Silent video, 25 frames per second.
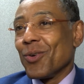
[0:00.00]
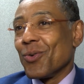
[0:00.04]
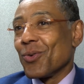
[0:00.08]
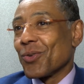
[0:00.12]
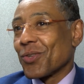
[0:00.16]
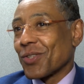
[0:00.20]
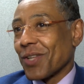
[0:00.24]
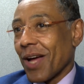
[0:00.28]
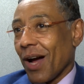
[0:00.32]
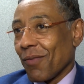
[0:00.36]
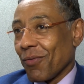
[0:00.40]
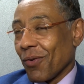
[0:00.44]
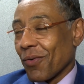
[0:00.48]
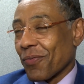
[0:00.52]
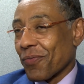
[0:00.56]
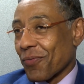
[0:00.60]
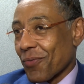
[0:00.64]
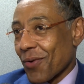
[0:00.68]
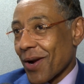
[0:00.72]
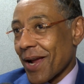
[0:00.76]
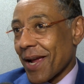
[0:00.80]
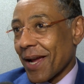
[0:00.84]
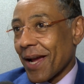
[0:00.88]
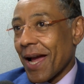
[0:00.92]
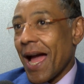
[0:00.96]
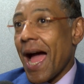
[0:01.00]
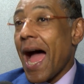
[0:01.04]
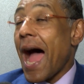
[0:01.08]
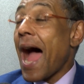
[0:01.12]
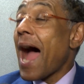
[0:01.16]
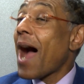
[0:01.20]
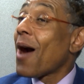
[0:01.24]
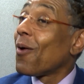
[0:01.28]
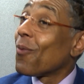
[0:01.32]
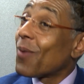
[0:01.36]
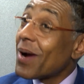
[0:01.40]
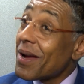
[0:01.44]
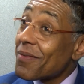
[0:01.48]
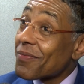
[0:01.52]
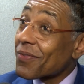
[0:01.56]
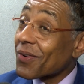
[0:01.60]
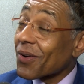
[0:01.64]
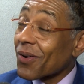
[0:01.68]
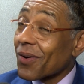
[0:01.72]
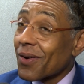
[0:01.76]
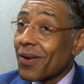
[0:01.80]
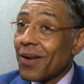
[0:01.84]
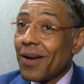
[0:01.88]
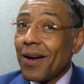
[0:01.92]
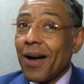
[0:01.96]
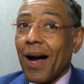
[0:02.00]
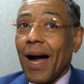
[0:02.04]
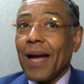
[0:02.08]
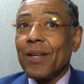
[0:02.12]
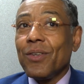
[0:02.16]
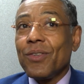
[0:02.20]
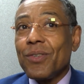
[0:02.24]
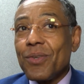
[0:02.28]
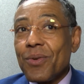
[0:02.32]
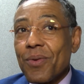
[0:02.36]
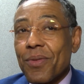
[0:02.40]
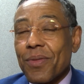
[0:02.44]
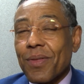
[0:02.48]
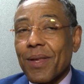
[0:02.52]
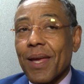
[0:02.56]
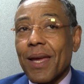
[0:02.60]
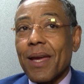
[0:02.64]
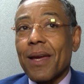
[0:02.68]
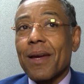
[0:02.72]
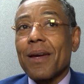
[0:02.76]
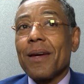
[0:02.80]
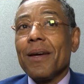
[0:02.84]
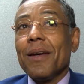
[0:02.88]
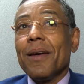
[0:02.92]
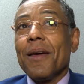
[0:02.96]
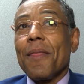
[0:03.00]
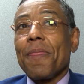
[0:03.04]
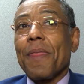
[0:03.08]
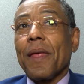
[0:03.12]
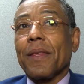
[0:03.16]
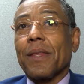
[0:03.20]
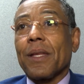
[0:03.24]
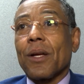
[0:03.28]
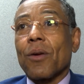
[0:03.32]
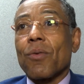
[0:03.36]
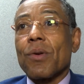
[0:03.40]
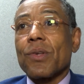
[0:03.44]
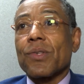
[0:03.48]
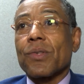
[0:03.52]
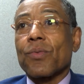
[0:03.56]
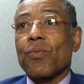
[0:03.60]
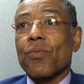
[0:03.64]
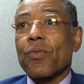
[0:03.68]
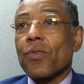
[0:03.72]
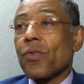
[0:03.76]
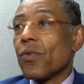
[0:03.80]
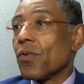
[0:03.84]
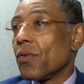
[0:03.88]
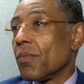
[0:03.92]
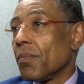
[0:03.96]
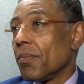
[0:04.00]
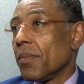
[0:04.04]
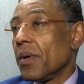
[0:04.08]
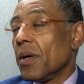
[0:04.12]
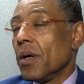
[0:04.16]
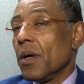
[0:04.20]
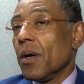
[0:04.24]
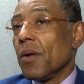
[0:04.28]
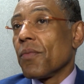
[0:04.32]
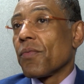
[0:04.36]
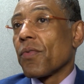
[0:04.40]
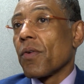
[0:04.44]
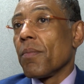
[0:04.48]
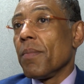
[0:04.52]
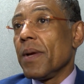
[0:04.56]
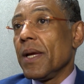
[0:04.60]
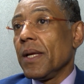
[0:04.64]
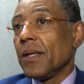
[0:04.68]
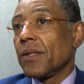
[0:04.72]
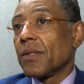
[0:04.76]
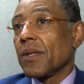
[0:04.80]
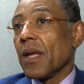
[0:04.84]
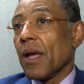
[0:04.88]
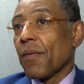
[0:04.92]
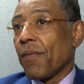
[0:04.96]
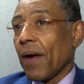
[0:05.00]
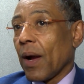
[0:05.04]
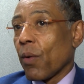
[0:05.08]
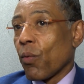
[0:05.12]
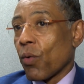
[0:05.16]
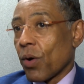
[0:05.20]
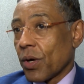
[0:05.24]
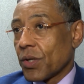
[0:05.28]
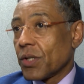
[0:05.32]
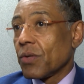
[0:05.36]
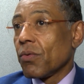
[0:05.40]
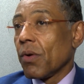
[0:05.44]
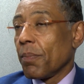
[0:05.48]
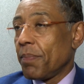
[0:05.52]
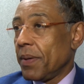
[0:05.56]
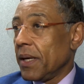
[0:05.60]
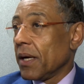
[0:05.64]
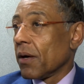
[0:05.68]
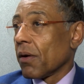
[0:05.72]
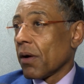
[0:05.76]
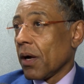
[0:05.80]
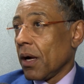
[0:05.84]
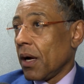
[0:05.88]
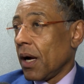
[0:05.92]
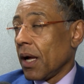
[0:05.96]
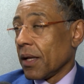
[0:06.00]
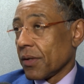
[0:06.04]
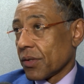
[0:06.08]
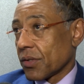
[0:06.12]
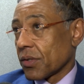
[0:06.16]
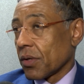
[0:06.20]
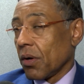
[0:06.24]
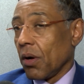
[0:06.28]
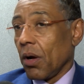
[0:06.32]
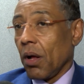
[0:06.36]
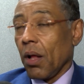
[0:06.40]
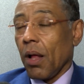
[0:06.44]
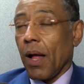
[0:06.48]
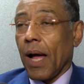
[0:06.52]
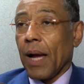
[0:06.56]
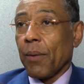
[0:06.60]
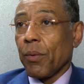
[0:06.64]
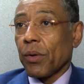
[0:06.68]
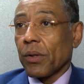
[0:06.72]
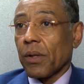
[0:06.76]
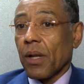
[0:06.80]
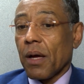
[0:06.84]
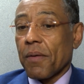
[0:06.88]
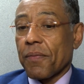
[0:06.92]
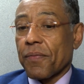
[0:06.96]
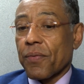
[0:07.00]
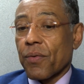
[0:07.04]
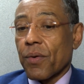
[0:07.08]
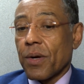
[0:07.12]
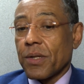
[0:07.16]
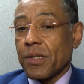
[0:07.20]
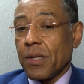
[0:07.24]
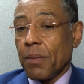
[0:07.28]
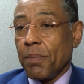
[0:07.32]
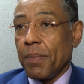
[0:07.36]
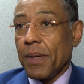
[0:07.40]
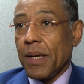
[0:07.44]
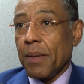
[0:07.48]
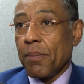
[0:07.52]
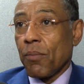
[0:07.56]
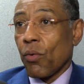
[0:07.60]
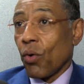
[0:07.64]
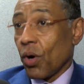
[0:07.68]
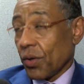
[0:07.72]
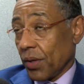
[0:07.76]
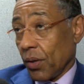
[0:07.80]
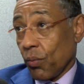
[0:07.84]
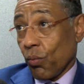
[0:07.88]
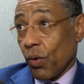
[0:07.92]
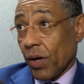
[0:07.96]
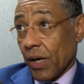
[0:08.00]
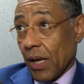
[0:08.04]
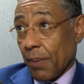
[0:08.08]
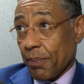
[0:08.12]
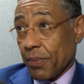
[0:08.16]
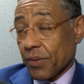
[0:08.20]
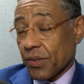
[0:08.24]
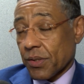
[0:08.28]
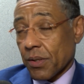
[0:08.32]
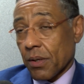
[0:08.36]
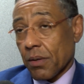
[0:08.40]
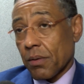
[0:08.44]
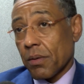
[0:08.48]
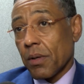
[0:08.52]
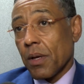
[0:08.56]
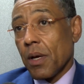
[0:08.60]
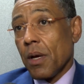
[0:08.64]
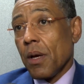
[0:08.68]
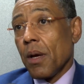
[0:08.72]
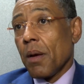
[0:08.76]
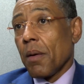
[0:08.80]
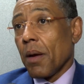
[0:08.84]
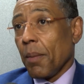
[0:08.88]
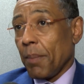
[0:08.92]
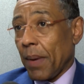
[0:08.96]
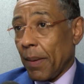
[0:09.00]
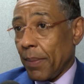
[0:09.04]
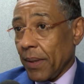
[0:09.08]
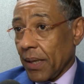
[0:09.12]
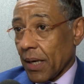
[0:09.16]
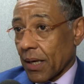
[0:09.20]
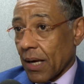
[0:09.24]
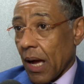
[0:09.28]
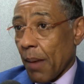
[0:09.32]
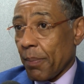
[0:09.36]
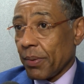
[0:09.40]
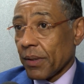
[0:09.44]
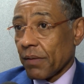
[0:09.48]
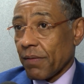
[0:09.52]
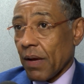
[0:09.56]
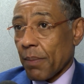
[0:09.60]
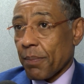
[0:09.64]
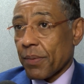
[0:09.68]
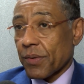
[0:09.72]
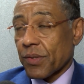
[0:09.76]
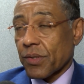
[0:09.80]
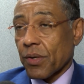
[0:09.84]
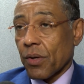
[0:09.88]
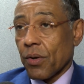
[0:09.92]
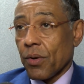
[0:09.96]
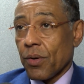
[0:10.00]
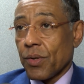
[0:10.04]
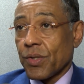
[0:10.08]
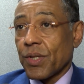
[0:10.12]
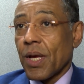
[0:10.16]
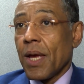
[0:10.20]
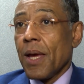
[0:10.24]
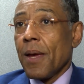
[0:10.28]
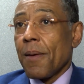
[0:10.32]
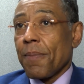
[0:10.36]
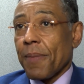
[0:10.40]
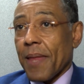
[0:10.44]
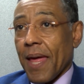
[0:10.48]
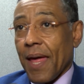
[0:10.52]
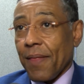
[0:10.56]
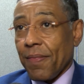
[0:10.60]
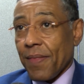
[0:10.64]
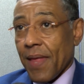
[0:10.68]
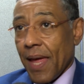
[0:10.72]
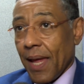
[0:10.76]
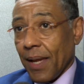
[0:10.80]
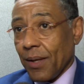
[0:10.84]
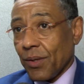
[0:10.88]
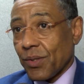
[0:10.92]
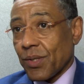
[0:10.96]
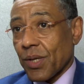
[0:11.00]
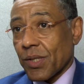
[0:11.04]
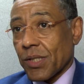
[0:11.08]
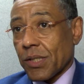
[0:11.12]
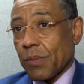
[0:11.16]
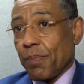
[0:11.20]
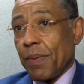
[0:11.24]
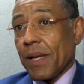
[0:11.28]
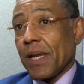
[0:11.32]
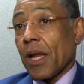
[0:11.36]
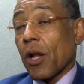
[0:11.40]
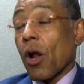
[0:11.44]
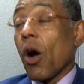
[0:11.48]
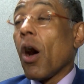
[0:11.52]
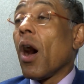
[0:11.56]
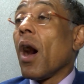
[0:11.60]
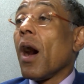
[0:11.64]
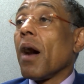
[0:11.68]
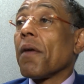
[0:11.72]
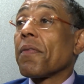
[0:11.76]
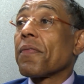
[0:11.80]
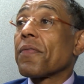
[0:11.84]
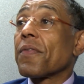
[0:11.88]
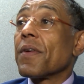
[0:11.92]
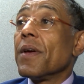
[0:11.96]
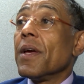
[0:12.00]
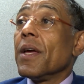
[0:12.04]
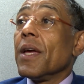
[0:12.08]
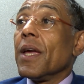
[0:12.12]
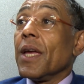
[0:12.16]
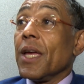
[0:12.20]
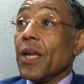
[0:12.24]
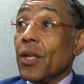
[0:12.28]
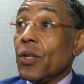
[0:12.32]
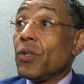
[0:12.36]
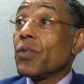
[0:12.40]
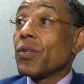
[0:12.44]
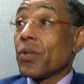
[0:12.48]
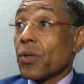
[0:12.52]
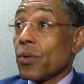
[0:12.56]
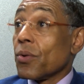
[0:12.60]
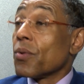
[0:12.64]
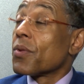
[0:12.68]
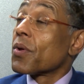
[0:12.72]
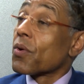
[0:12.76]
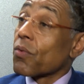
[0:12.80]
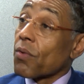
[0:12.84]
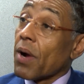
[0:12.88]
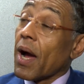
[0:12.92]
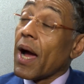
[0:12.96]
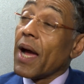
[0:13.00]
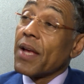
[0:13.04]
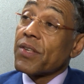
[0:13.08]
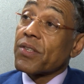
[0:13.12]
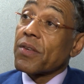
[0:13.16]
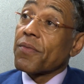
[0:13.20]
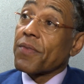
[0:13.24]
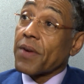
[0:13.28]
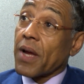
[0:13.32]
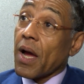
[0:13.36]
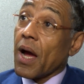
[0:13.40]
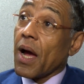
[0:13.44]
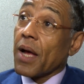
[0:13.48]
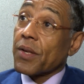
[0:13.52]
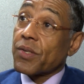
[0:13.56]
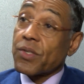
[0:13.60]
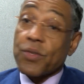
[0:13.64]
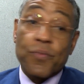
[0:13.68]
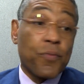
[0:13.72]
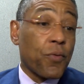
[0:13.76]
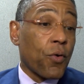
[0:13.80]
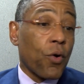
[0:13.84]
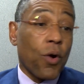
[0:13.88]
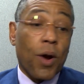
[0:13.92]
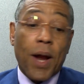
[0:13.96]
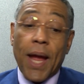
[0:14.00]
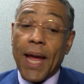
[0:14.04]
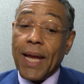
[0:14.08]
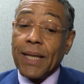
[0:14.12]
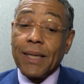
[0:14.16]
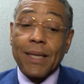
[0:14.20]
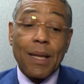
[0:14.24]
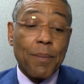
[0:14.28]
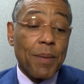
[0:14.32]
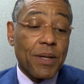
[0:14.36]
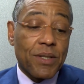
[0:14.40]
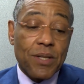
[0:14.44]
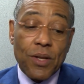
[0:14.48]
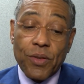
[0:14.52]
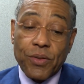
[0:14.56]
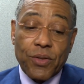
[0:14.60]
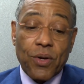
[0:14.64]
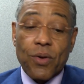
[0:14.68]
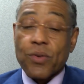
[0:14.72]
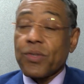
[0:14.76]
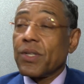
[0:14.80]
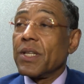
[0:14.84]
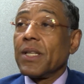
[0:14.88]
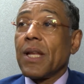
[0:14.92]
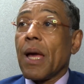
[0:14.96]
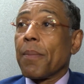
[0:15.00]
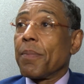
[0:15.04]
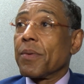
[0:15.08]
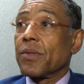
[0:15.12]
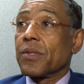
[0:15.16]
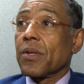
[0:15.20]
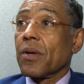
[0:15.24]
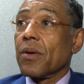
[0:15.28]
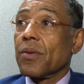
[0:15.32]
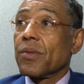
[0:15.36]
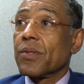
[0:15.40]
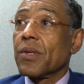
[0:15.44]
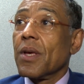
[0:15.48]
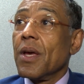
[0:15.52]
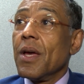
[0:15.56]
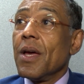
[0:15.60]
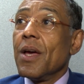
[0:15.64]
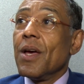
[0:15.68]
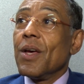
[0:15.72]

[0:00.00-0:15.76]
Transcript: Gustavo Fring. However, I do think that there is room for me, if I were to appear on Saul, I would love for it to be more than one episode, maybe a couple of episodes, and then to spin it off into the rise of Gus for a limited 13 episodes.